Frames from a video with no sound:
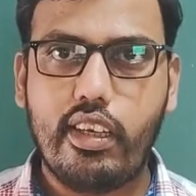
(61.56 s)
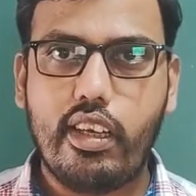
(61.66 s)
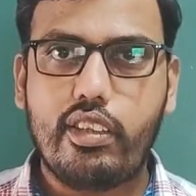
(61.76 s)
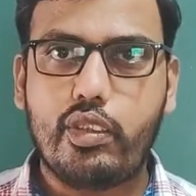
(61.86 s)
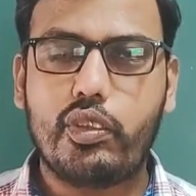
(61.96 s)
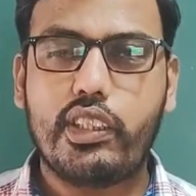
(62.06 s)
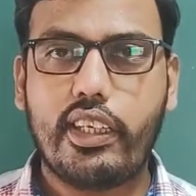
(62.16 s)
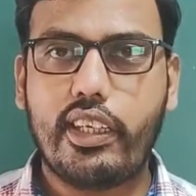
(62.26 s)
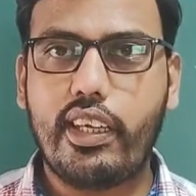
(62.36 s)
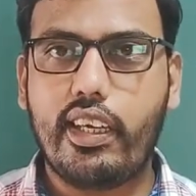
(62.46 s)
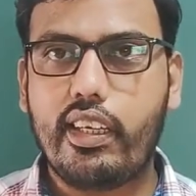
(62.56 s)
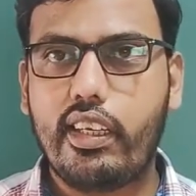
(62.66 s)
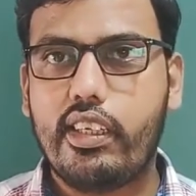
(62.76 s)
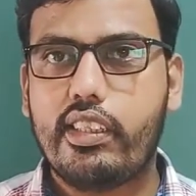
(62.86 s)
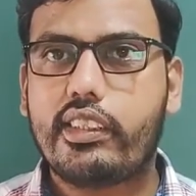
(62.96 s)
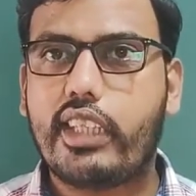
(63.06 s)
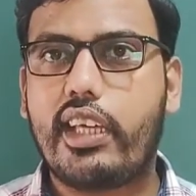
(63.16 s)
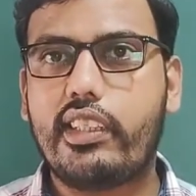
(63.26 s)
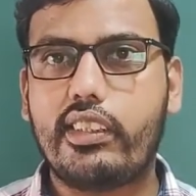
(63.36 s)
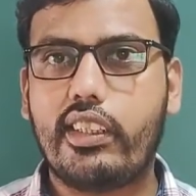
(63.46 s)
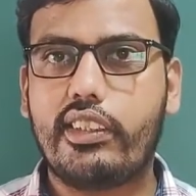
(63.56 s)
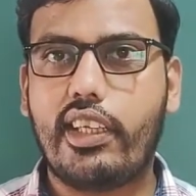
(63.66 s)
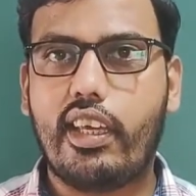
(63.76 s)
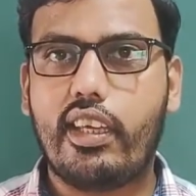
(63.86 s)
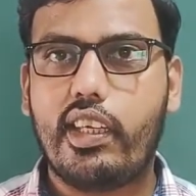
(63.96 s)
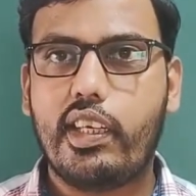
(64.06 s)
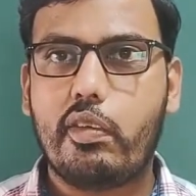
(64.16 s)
So generally science is a